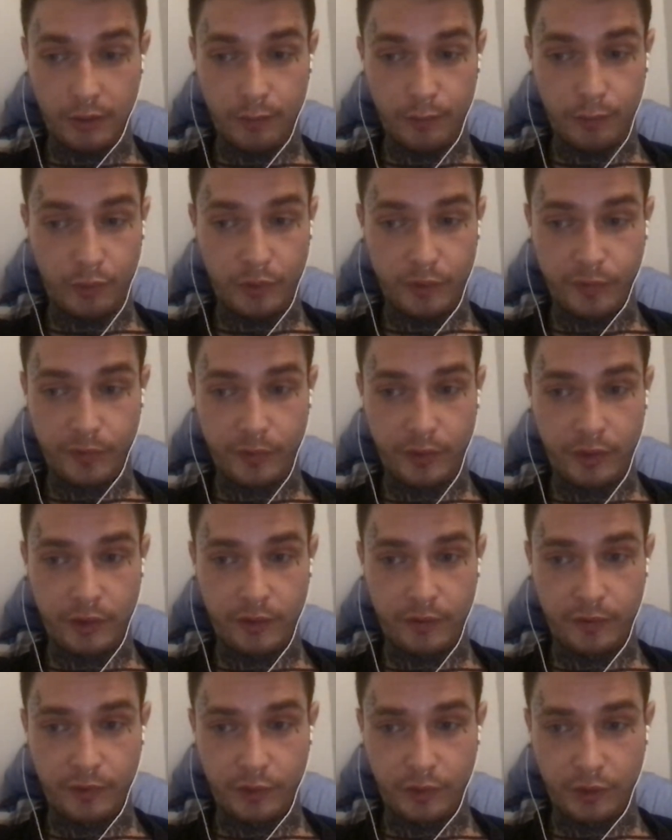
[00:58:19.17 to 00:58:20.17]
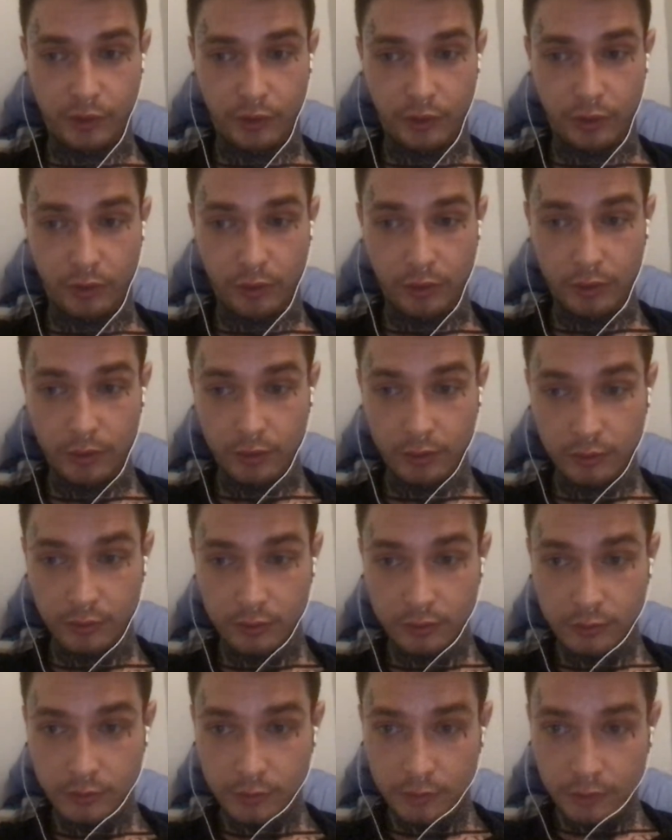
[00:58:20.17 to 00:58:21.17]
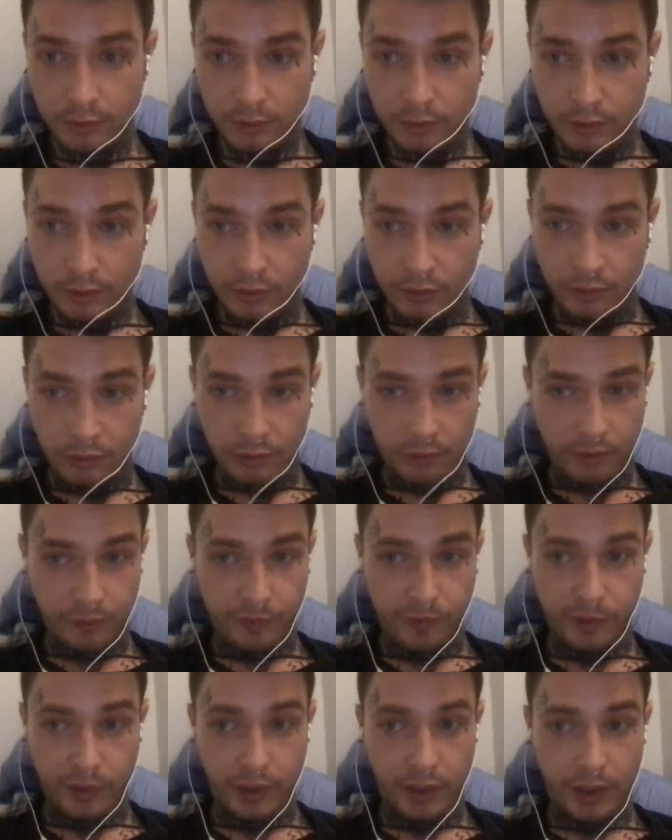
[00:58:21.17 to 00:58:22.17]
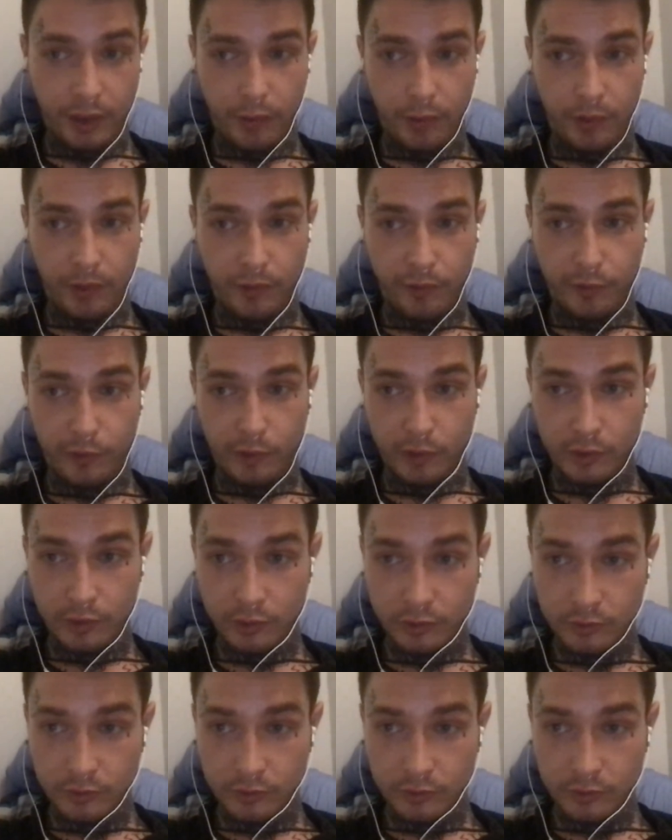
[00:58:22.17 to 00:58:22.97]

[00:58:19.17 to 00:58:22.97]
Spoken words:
boyfriend if you're a girl, or if you're gay, whatever.